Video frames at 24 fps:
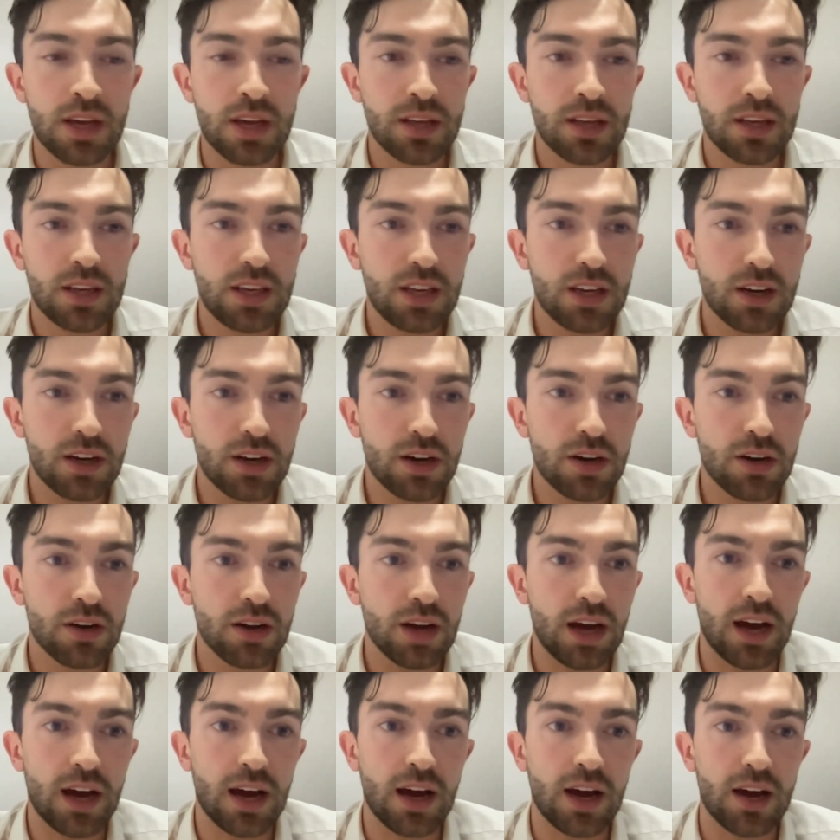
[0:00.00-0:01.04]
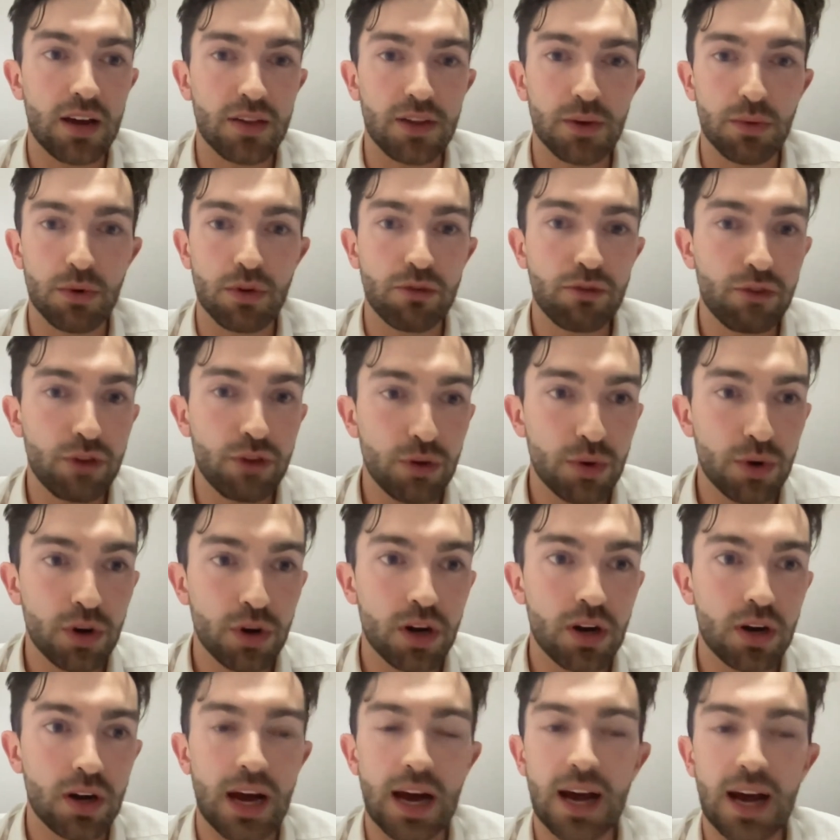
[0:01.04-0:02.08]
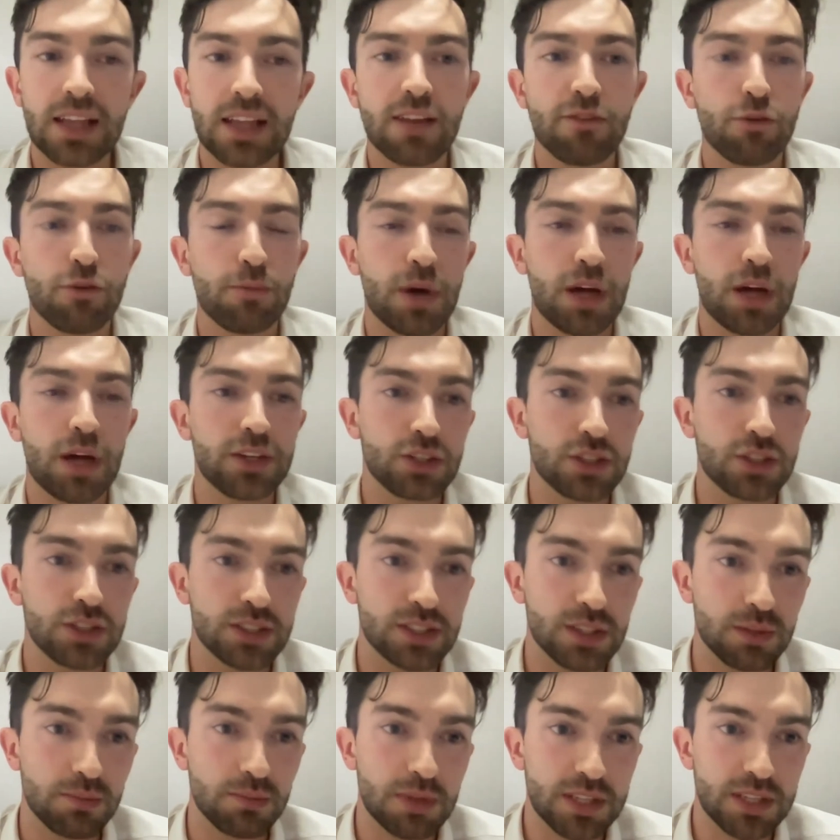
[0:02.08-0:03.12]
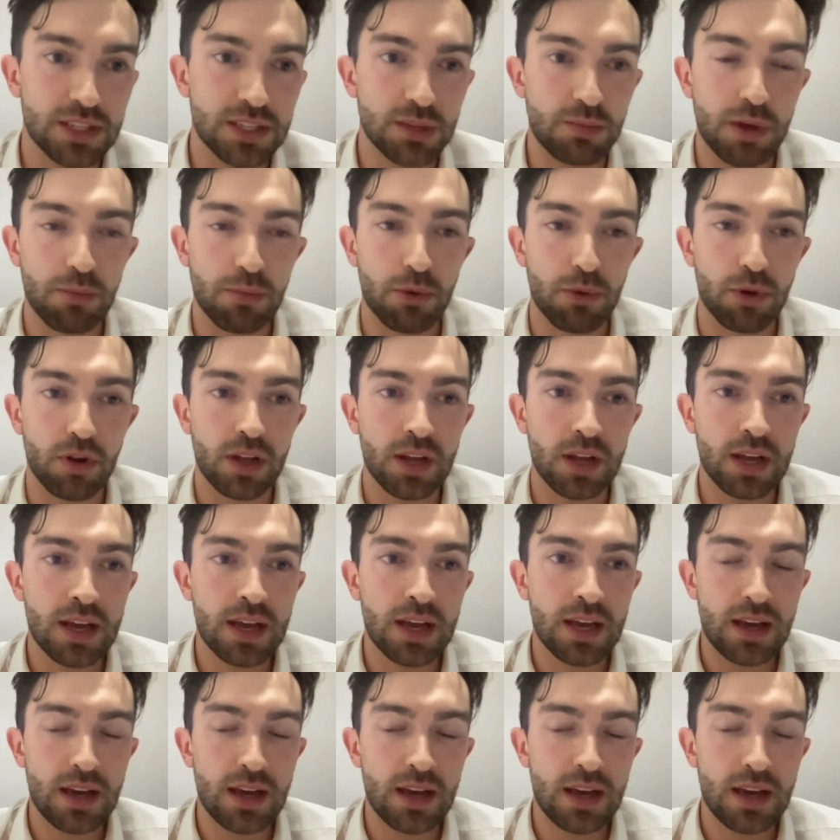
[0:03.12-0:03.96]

Here, there were fewer high-level politicians and business people